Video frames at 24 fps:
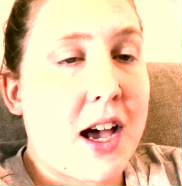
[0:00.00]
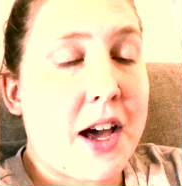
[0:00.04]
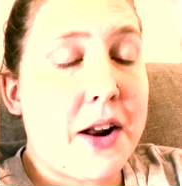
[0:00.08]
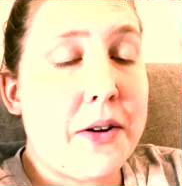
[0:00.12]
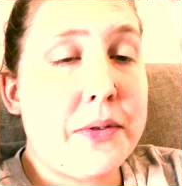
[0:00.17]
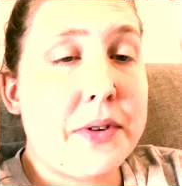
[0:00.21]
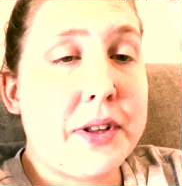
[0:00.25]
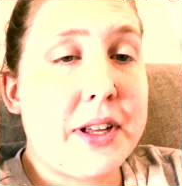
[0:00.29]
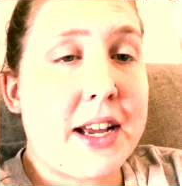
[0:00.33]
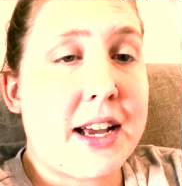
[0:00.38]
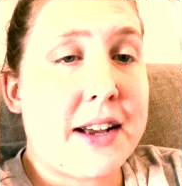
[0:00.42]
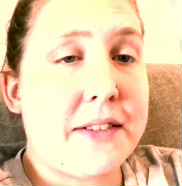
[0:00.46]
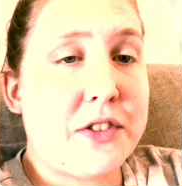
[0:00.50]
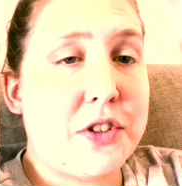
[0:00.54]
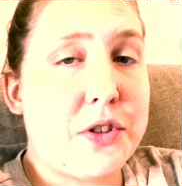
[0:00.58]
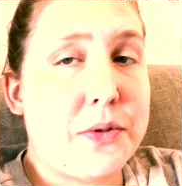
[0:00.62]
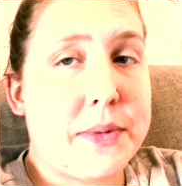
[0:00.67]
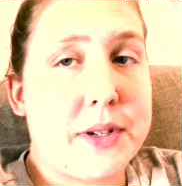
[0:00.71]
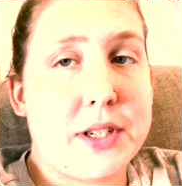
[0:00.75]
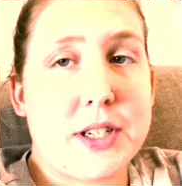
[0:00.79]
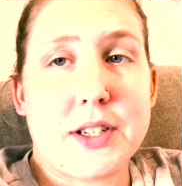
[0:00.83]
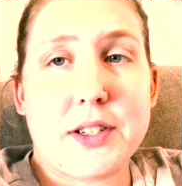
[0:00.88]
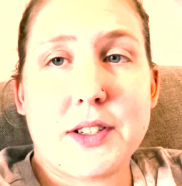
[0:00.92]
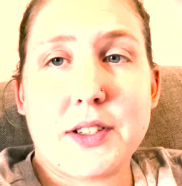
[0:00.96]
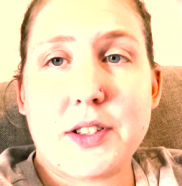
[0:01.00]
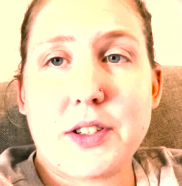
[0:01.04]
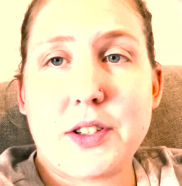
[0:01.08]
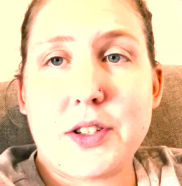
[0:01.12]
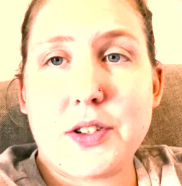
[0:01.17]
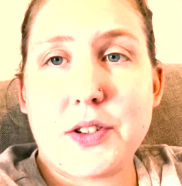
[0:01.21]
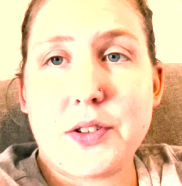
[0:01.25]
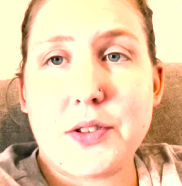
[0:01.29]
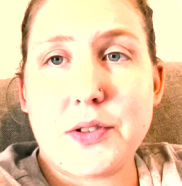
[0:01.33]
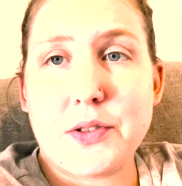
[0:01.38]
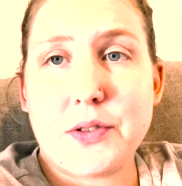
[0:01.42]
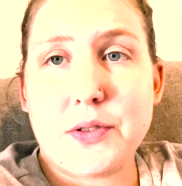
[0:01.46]
I don't really have too much else
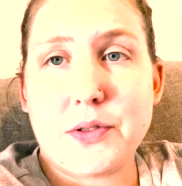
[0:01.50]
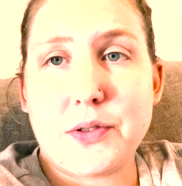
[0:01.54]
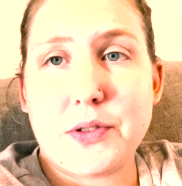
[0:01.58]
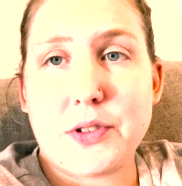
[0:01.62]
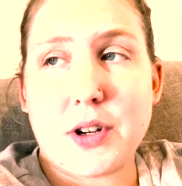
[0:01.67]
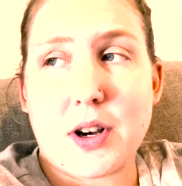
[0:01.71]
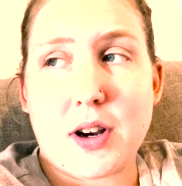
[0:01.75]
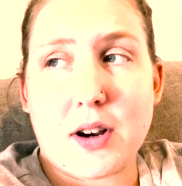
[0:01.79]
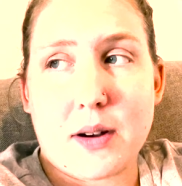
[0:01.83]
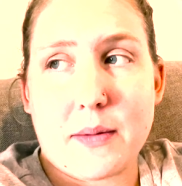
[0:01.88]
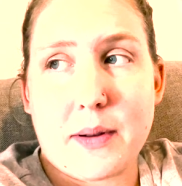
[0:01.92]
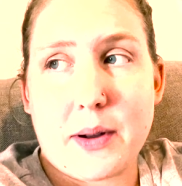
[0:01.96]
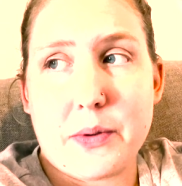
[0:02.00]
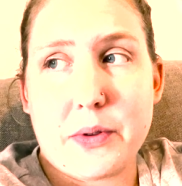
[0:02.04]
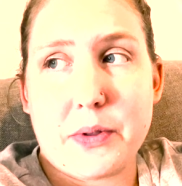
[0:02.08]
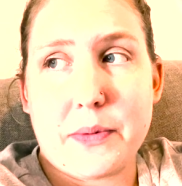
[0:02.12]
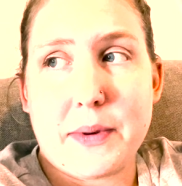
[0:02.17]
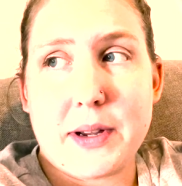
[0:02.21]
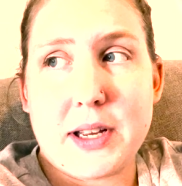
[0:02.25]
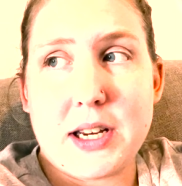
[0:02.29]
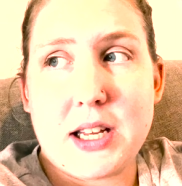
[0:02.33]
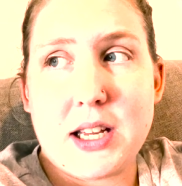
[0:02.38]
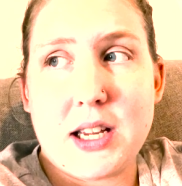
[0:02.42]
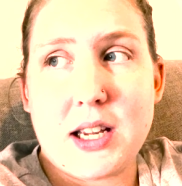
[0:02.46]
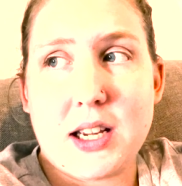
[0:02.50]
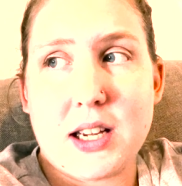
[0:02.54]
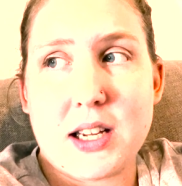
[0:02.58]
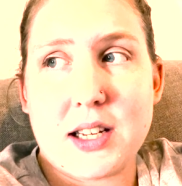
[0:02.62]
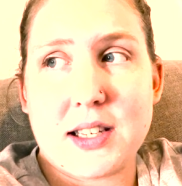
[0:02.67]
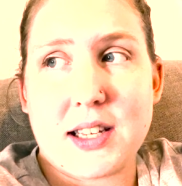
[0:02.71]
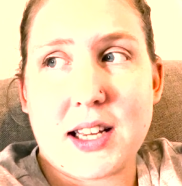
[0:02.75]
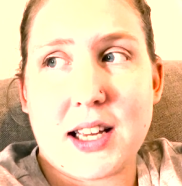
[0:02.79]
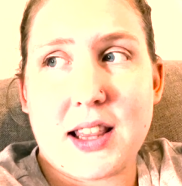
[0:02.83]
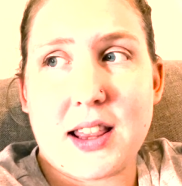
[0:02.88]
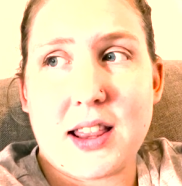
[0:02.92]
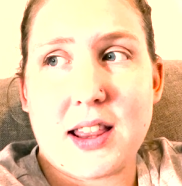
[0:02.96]
to talk about with my knee
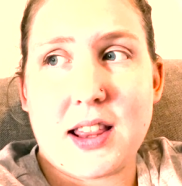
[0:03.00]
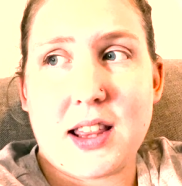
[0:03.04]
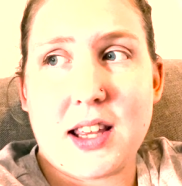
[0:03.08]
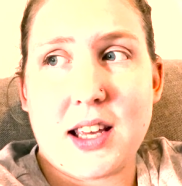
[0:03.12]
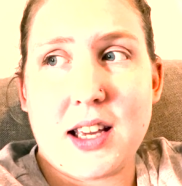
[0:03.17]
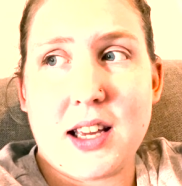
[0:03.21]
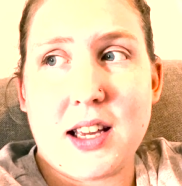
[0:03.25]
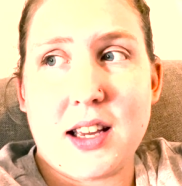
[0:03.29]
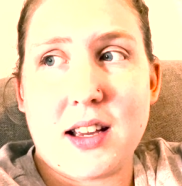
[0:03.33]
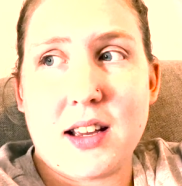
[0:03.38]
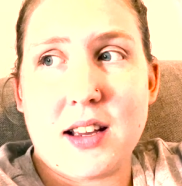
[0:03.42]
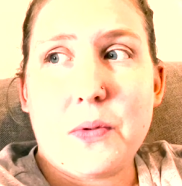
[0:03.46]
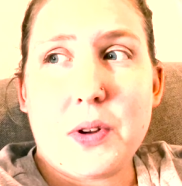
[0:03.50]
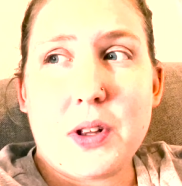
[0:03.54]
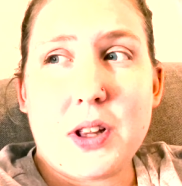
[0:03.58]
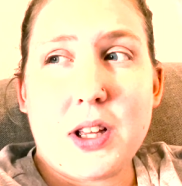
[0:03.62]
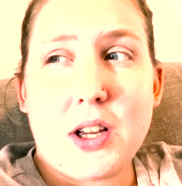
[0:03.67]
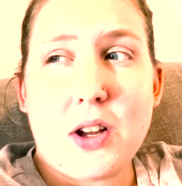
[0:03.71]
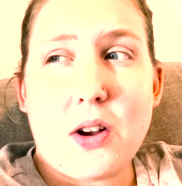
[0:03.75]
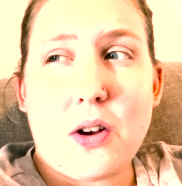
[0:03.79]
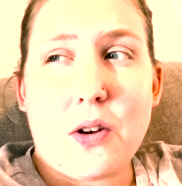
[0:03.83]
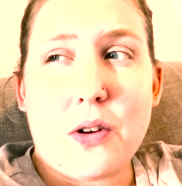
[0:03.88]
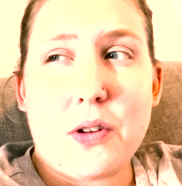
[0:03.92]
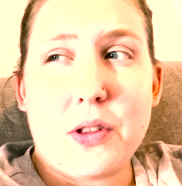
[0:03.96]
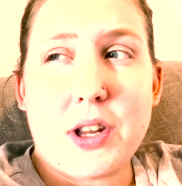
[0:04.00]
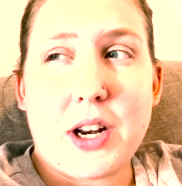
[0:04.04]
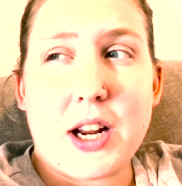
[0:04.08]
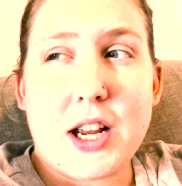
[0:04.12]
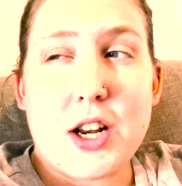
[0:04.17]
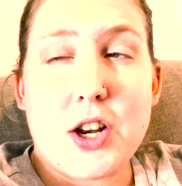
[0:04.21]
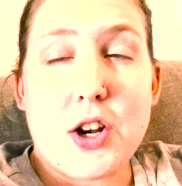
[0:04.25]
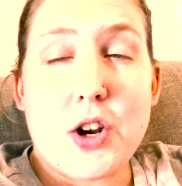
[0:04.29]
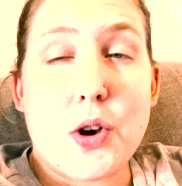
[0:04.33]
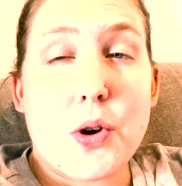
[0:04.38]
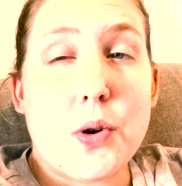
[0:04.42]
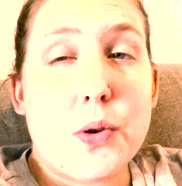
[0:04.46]
because I think really all that I
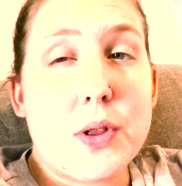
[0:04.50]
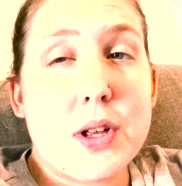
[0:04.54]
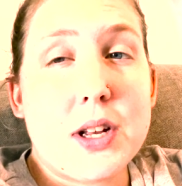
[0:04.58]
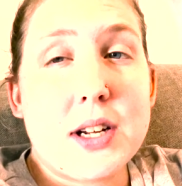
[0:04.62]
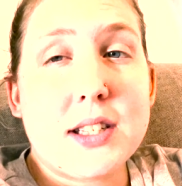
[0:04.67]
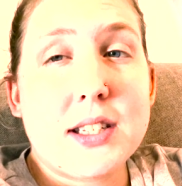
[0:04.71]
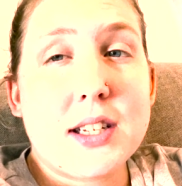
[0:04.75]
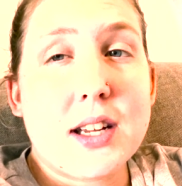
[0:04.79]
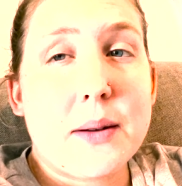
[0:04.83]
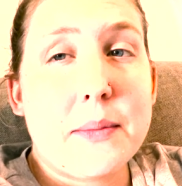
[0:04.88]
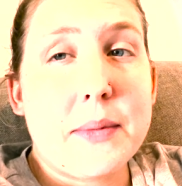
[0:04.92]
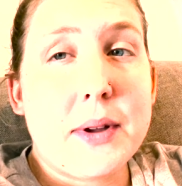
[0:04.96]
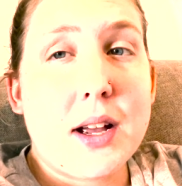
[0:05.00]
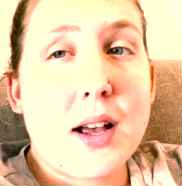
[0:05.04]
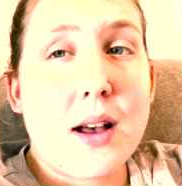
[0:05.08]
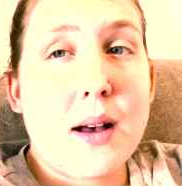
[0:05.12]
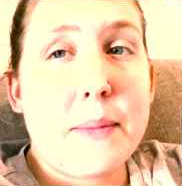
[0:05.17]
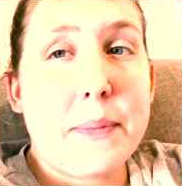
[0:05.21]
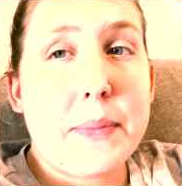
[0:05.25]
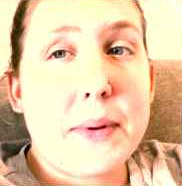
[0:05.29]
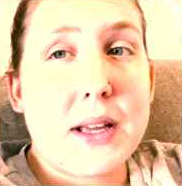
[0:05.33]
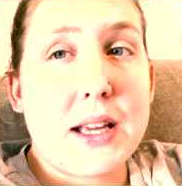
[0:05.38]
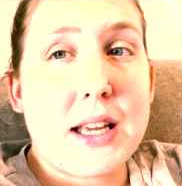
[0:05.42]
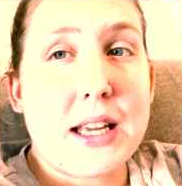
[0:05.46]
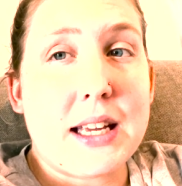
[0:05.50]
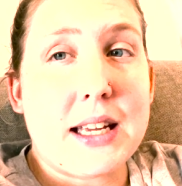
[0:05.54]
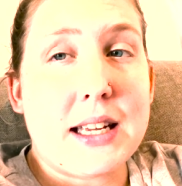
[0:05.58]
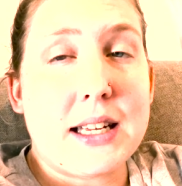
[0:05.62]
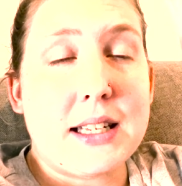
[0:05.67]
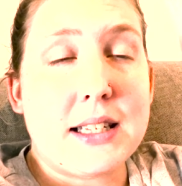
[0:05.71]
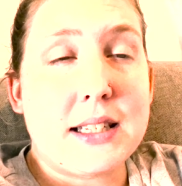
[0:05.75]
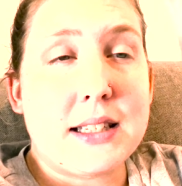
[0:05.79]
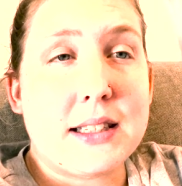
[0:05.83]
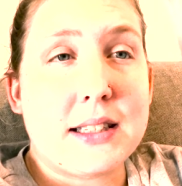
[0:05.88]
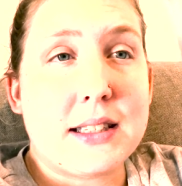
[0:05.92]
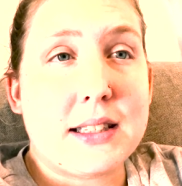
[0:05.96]
know that's coming up
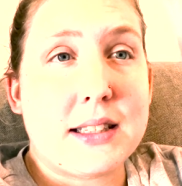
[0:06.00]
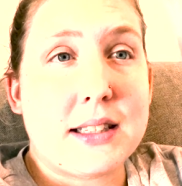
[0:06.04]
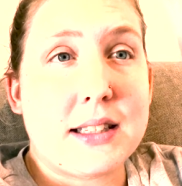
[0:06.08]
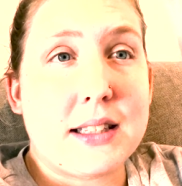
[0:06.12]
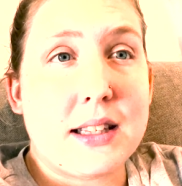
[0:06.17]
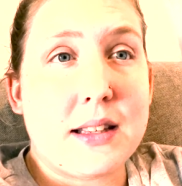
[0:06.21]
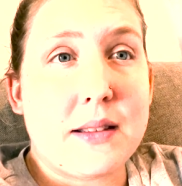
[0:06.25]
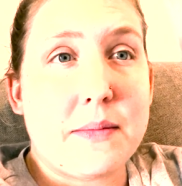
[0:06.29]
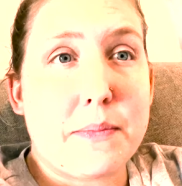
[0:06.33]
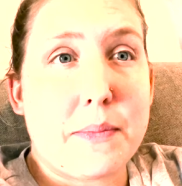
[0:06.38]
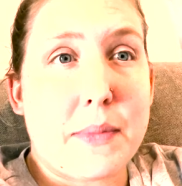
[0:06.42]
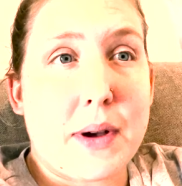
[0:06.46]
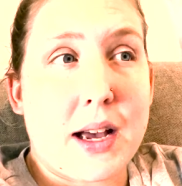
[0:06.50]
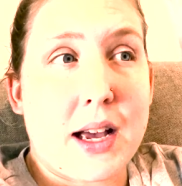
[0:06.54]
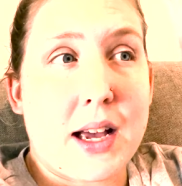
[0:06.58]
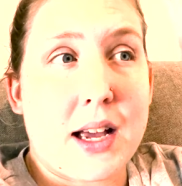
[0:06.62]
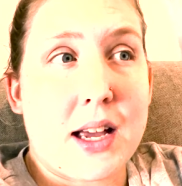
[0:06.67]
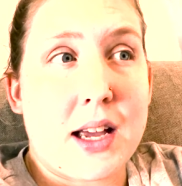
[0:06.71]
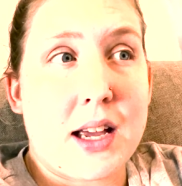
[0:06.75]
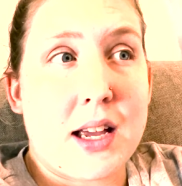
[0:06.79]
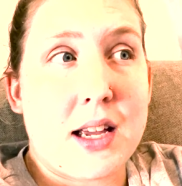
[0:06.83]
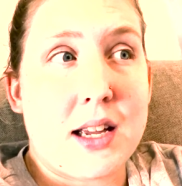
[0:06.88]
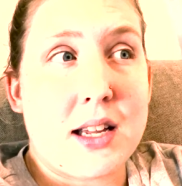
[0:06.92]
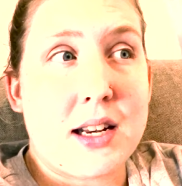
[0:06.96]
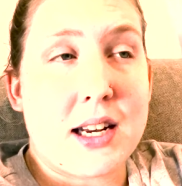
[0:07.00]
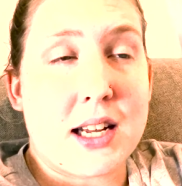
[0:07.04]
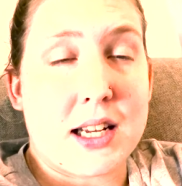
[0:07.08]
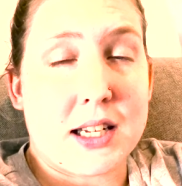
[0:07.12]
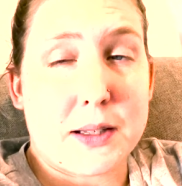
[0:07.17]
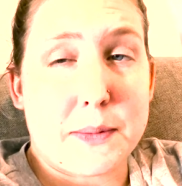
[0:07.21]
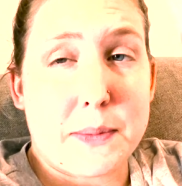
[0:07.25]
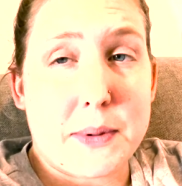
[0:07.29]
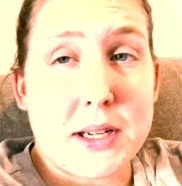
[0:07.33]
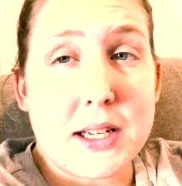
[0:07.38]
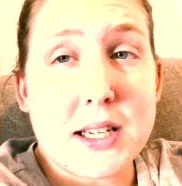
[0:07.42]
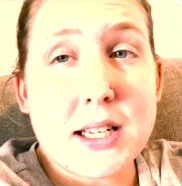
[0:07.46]
is my
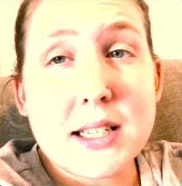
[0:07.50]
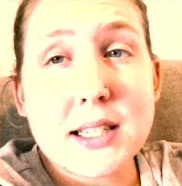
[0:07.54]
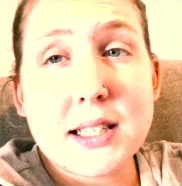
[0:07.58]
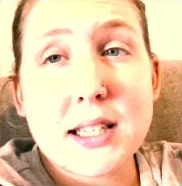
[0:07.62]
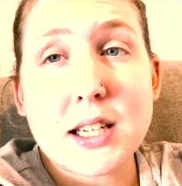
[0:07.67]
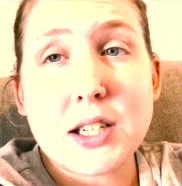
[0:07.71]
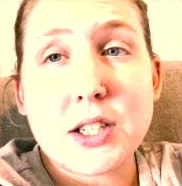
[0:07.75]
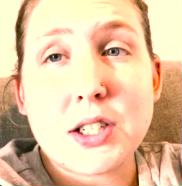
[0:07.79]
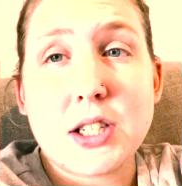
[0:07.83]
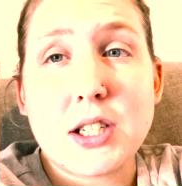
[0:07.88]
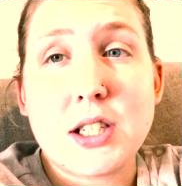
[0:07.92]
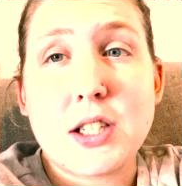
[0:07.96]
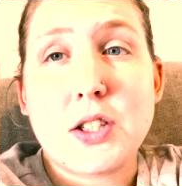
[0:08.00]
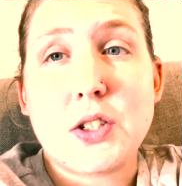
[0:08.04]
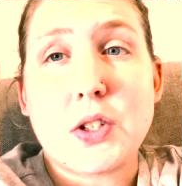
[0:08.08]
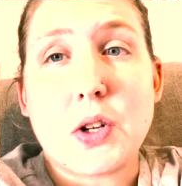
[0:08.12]
next PT session.